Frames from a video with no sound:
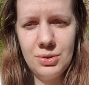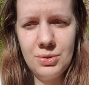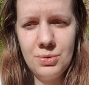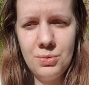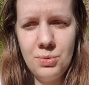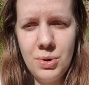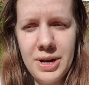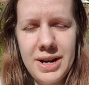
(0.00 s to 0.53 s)

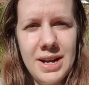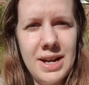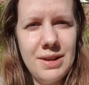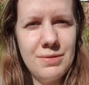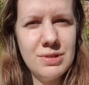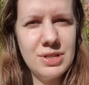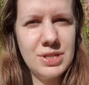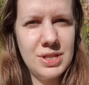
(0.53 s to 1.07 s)
what I
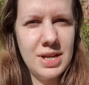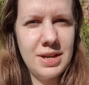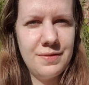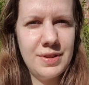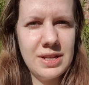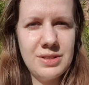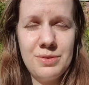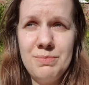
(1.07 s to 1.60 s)
received
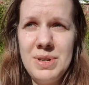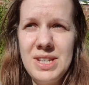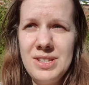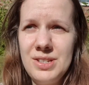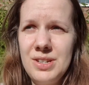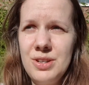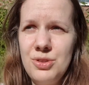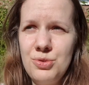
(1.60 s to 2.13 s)
as a
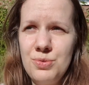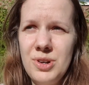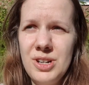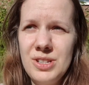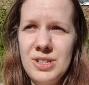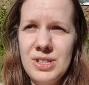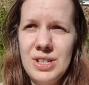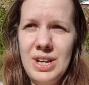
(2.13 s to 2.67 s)
message
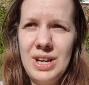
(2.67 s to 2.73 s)
was,